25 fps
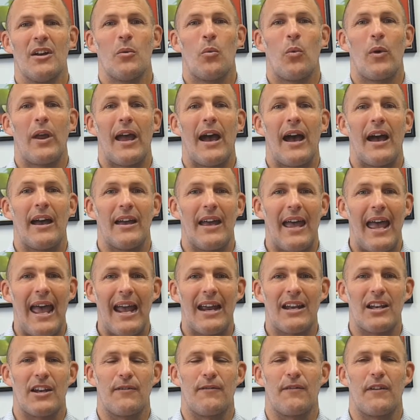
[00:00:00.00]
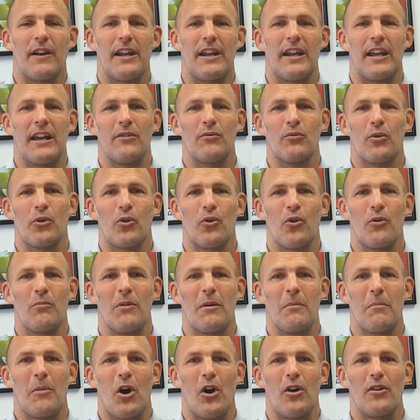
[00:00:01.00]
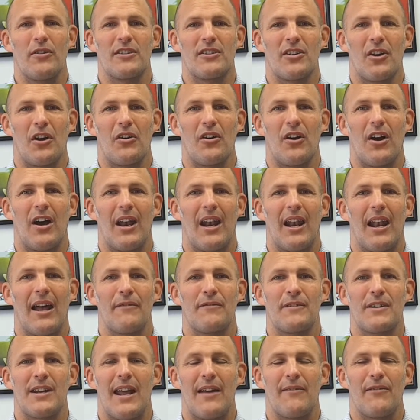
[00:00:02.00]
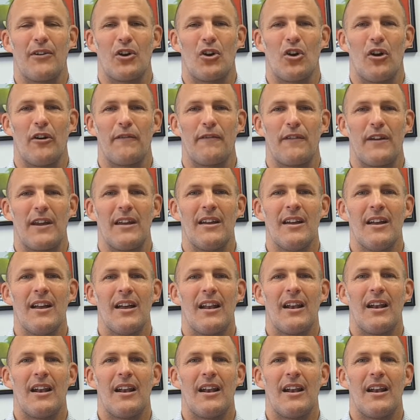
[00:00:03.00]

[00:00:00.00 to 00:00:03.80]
we are actively in recruitment mode, so I'd love to have a coffee,